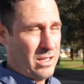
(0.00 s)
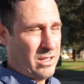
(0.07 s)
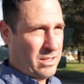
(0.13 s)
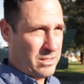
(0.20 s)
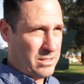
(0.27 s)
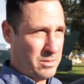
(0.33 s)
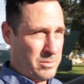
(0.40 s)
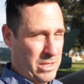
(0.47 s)

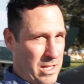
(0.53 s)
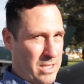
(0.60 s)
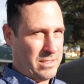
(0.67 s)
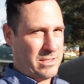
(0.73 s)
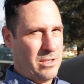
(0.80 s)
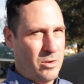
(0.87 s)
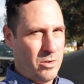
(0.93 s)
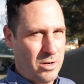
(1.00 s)
It's gonna be a lot
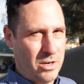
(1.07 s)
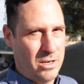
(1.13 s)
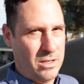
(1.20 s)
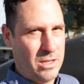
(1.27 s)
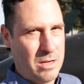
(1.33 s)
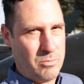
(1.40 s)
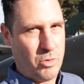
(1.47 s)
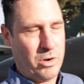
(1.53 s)
slower,
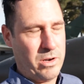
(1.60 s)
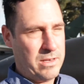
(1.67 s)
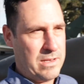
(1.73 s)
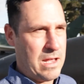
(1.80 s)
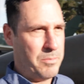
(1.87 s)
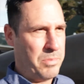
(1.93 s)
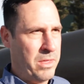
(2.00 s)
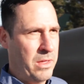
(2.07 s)
a lot more in
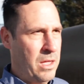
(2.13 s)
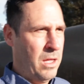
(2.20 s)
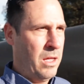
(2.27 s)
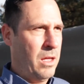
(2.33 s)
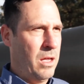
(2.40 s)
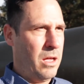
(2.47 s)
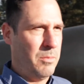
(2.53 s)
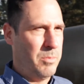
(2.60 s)
depth,
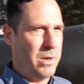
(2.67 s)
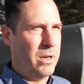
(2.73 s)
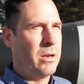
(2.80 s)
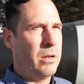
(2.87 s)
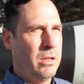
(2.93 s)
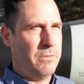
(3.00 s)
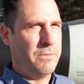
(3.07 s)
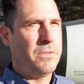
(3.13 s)
but
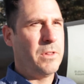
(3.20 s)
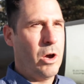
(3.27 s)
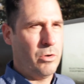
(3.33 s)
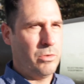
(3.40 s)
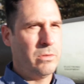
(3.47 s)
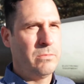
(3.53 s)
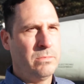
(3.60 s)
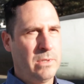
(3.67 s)
it'll have flown.